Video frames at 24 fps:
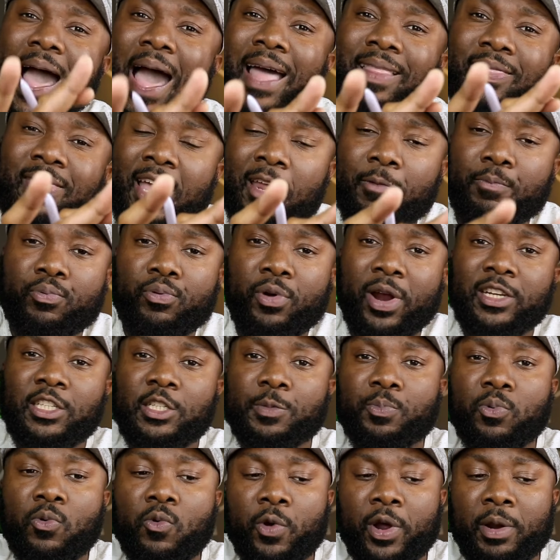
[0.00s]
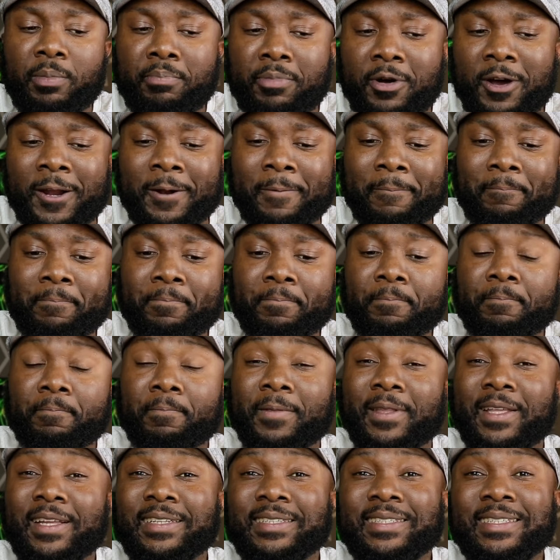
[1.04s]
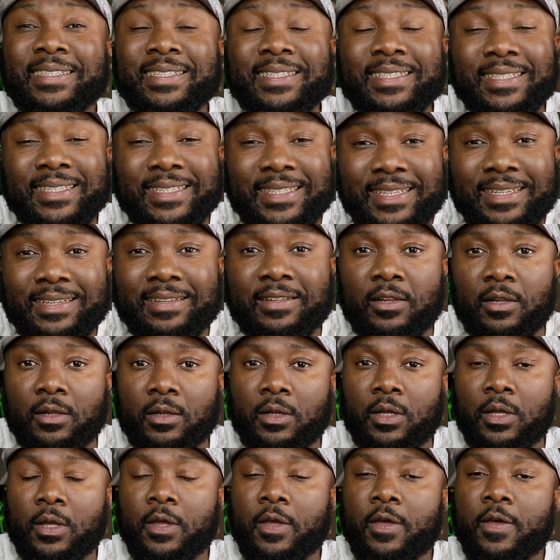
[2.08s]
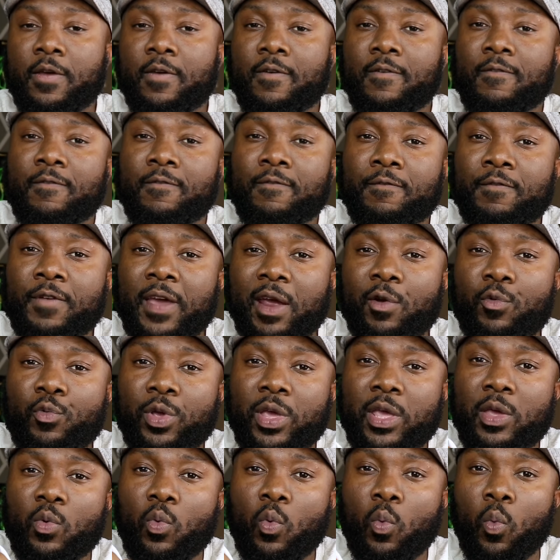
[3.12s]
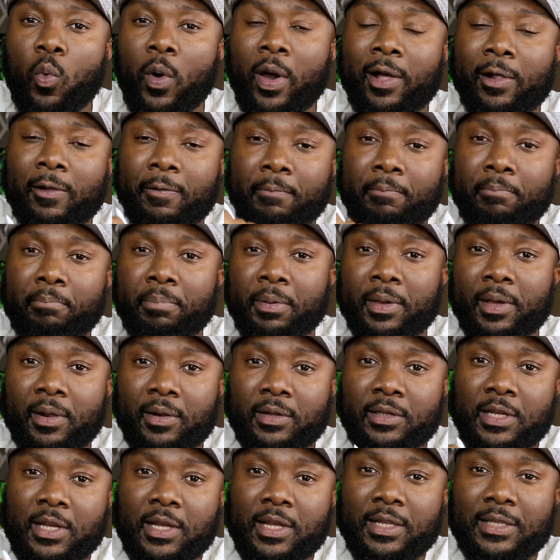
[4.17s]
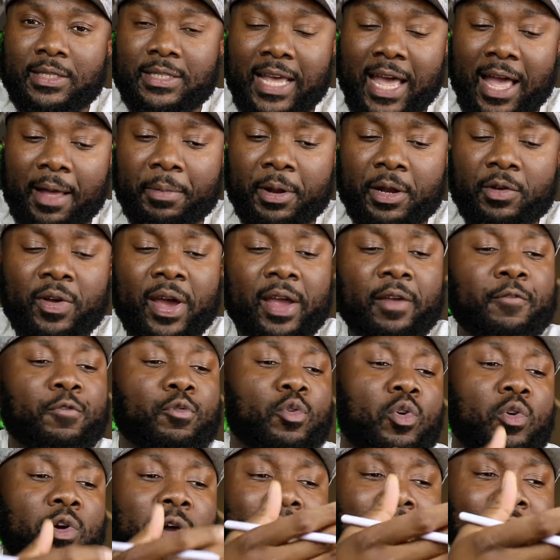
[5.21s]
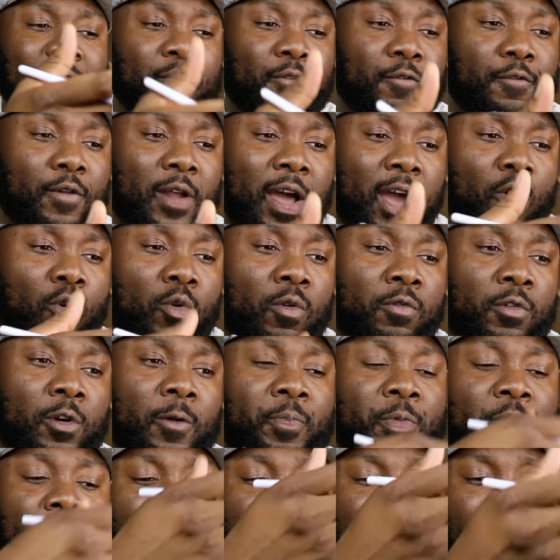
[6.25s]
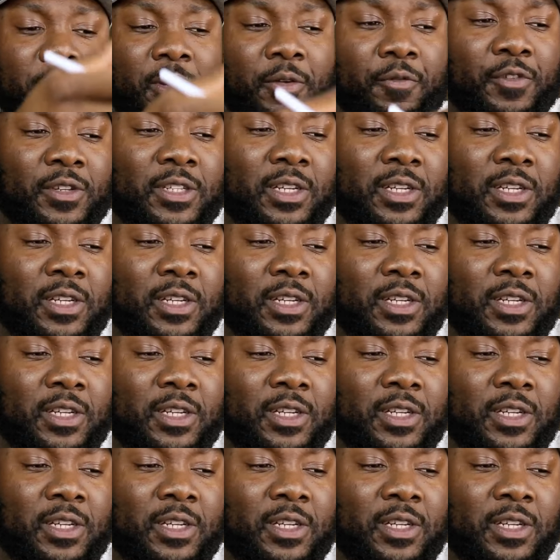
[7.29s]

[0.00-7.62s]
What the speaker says: at that price point, but still very well built tablet, right? If we go ahead and fly over some of the